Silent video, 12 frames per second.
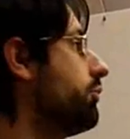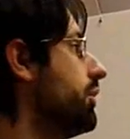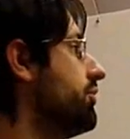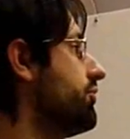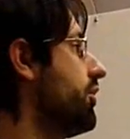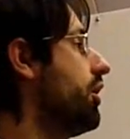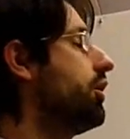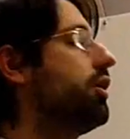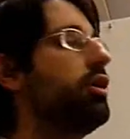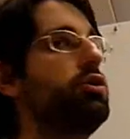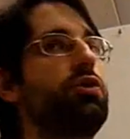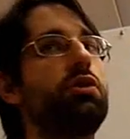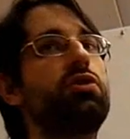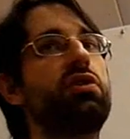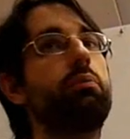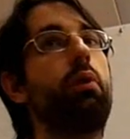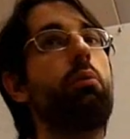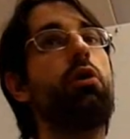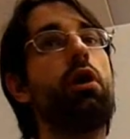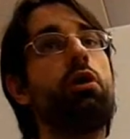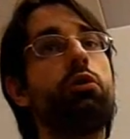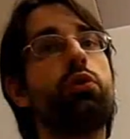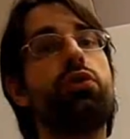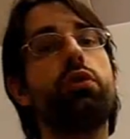One was using a simple
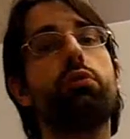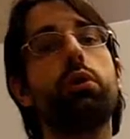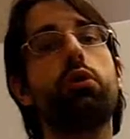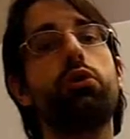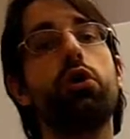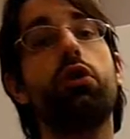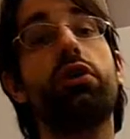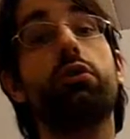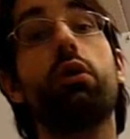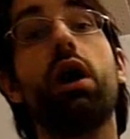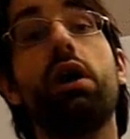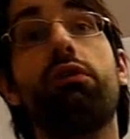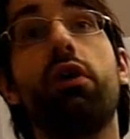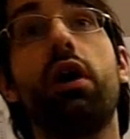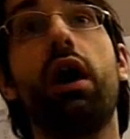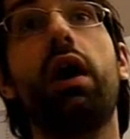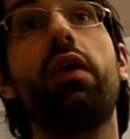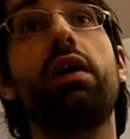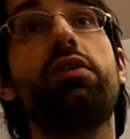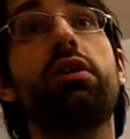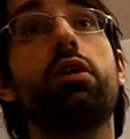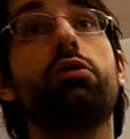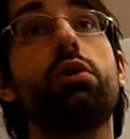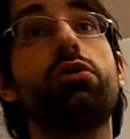model to see if we could derive
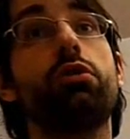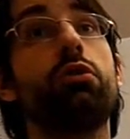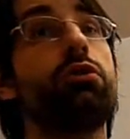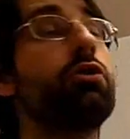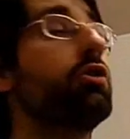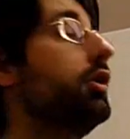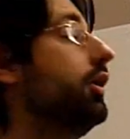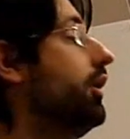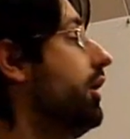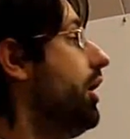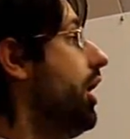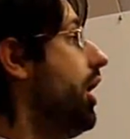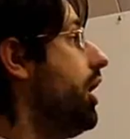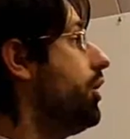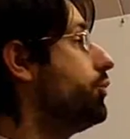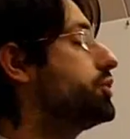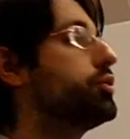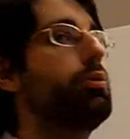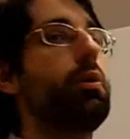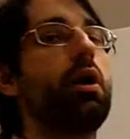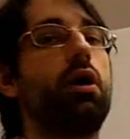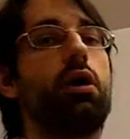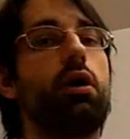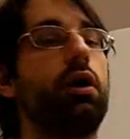analytical results, which would
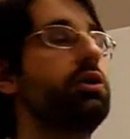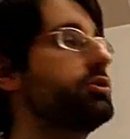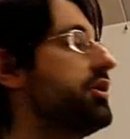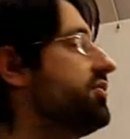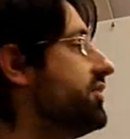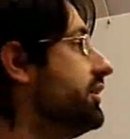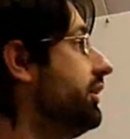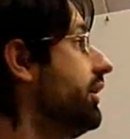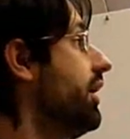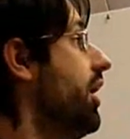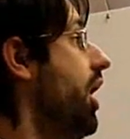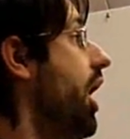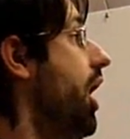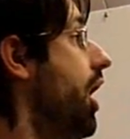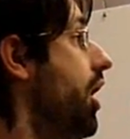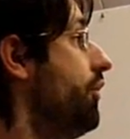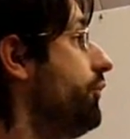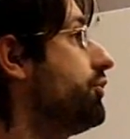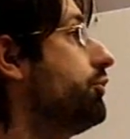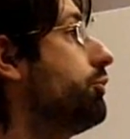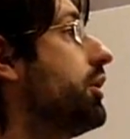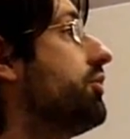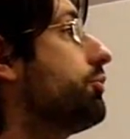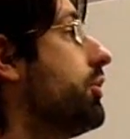be interesting. The second
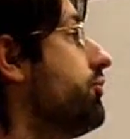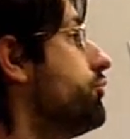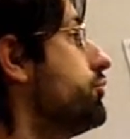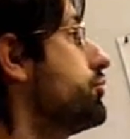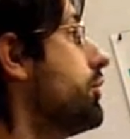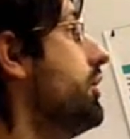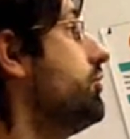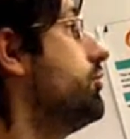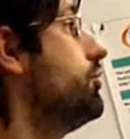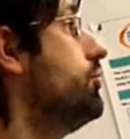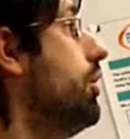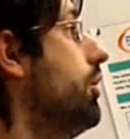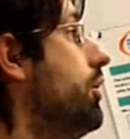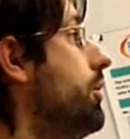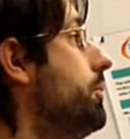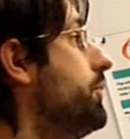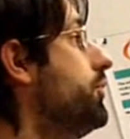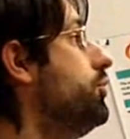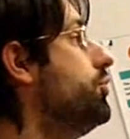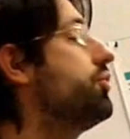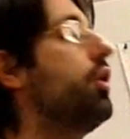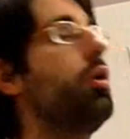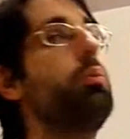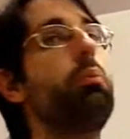one was to try to
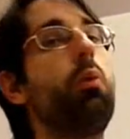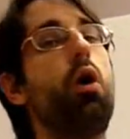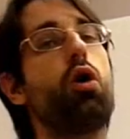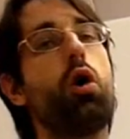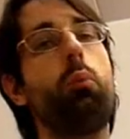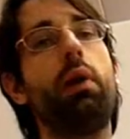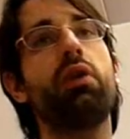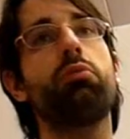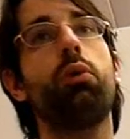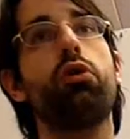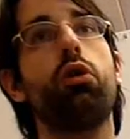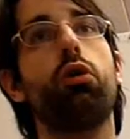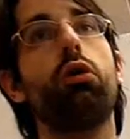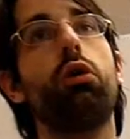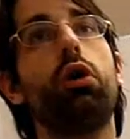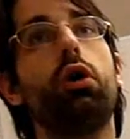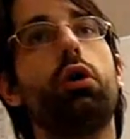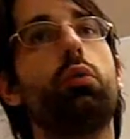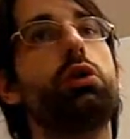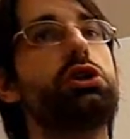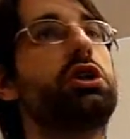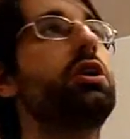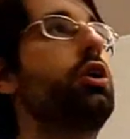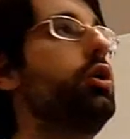use a more complex model,
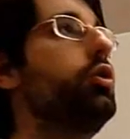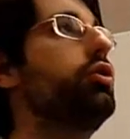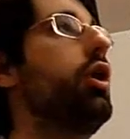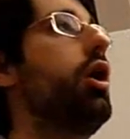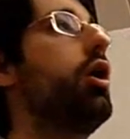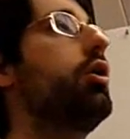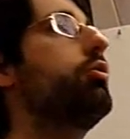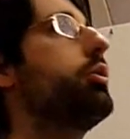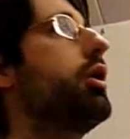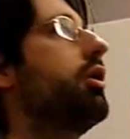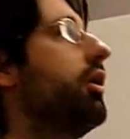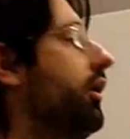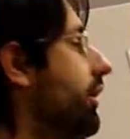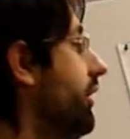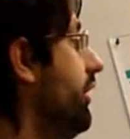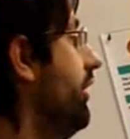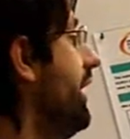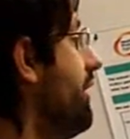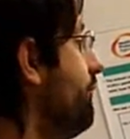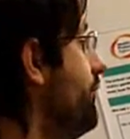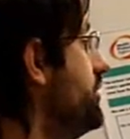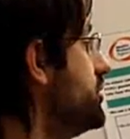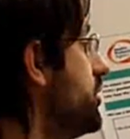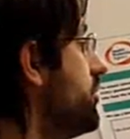which include real life
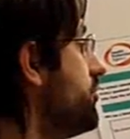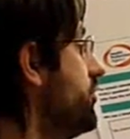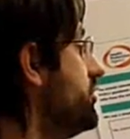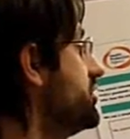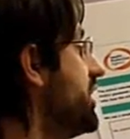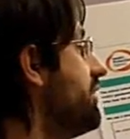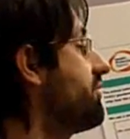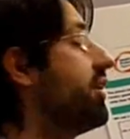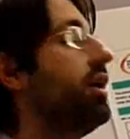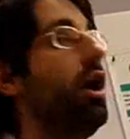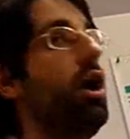features such as